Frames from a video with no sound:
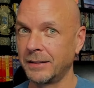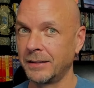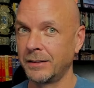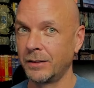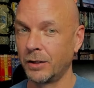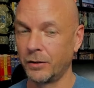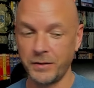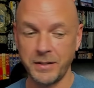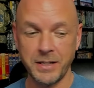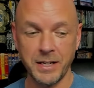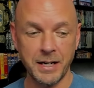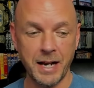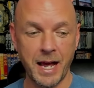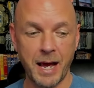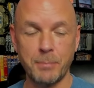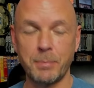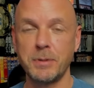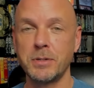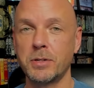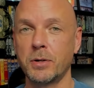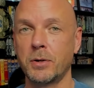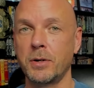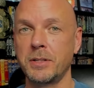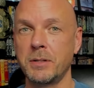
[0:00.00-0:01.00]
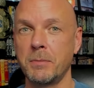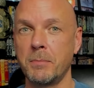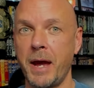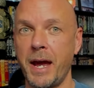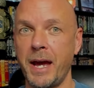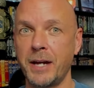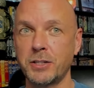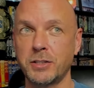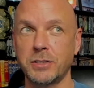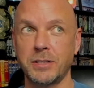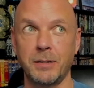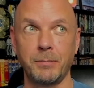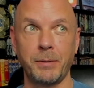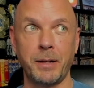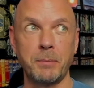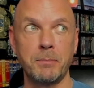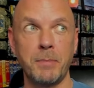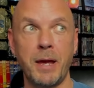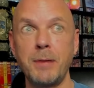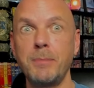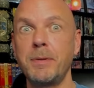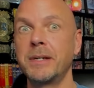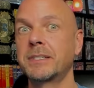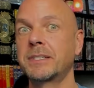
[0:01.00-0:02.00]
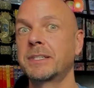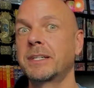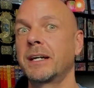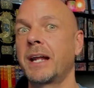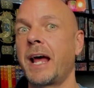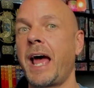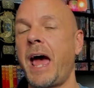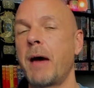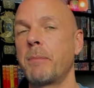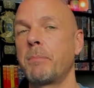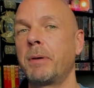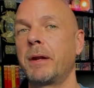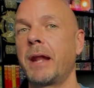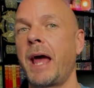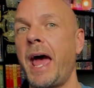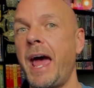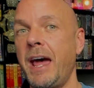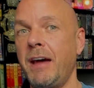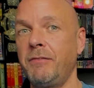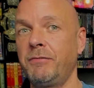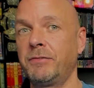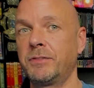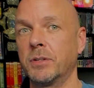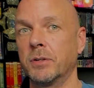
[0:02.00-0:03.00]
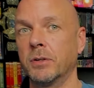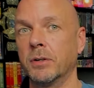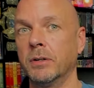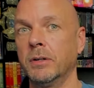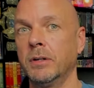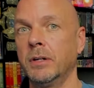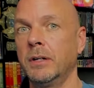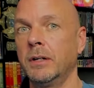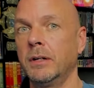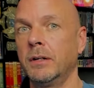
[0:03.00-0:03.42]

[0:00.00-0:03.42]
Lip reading: or if it didn't happen during the match, then I'm like, maybe it's going to happen after.